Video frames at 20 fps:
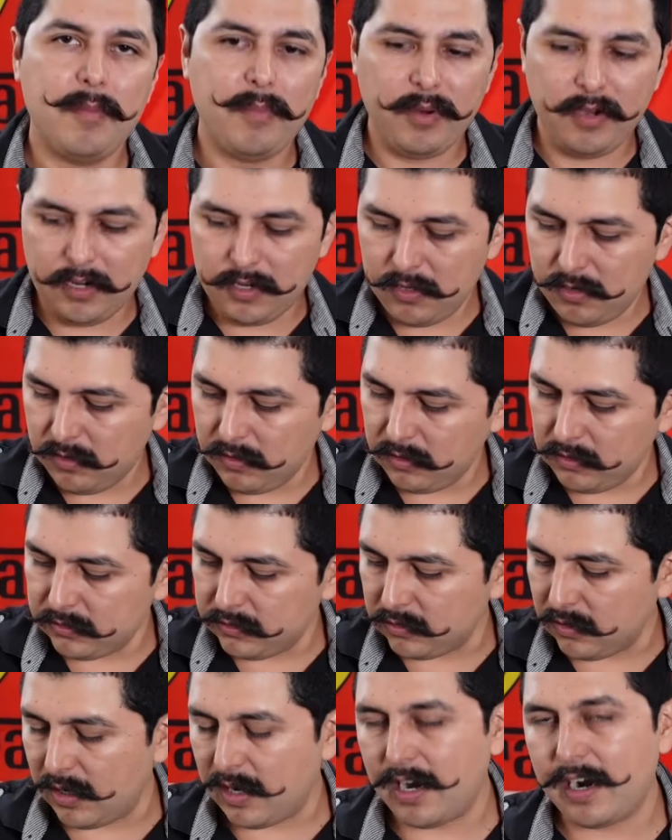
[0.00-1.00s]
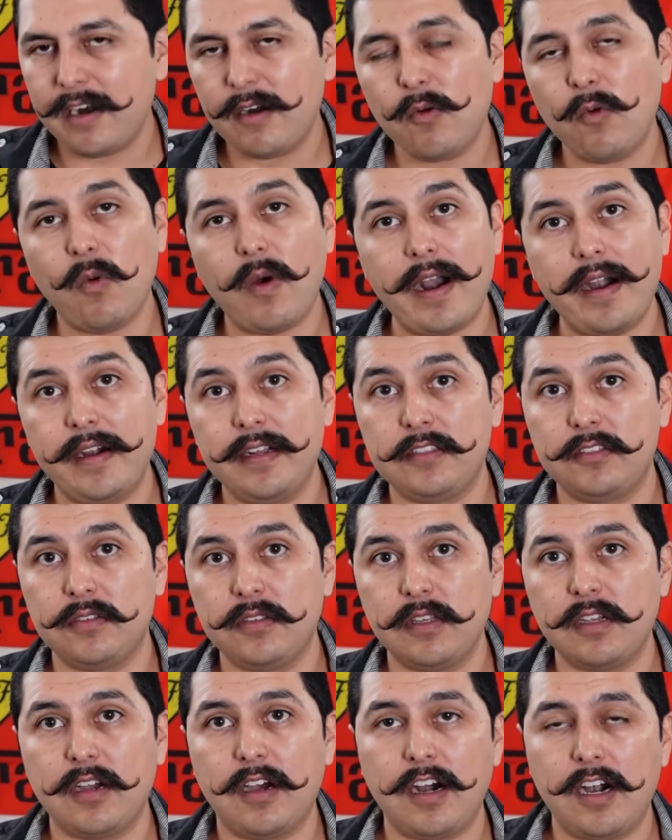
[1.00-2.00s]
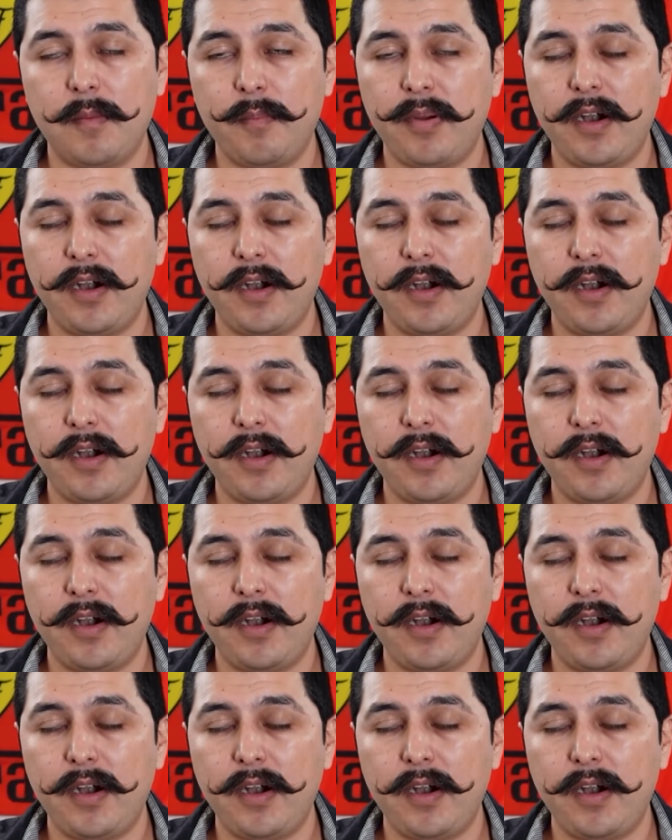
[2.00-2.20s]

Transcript: but you could also hardwire it to the car